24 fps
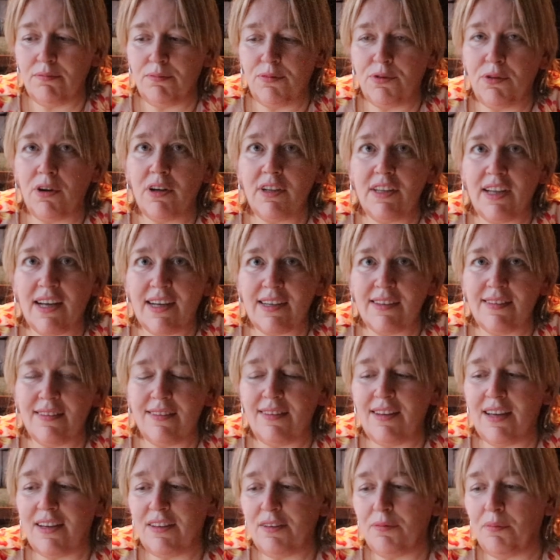products
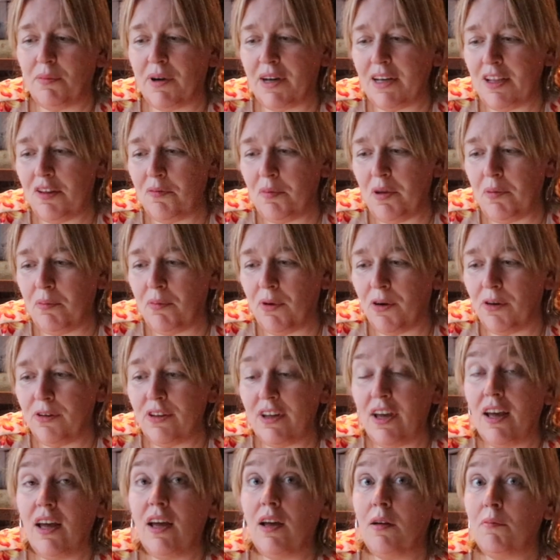that might be
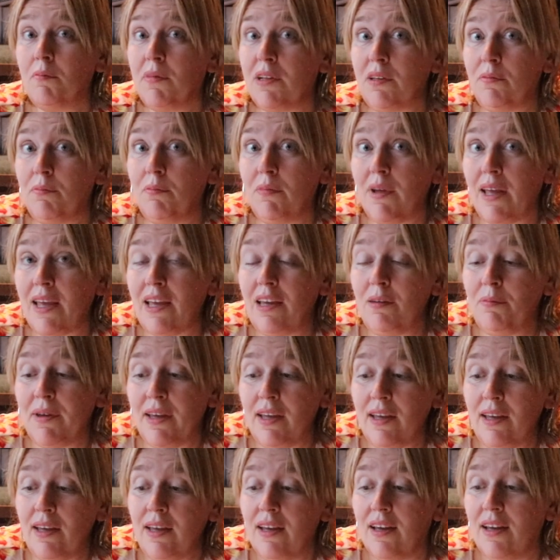bought, but
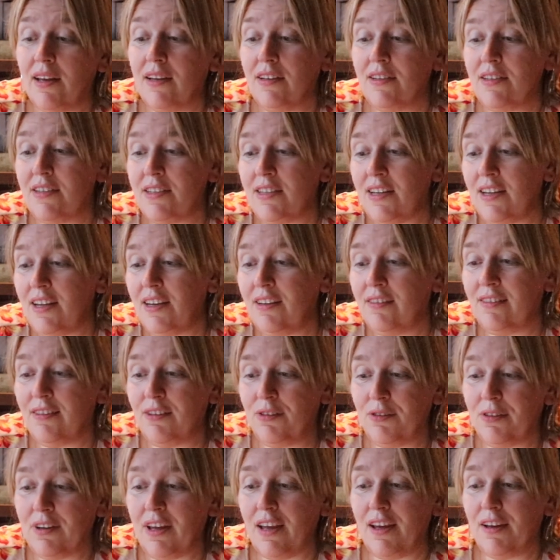maybe she is
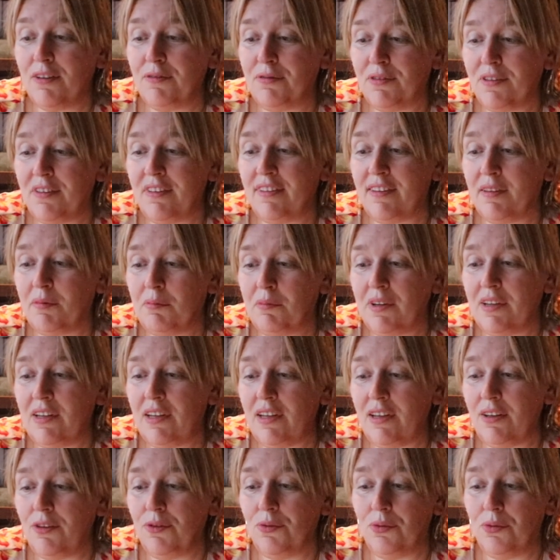looking for somebody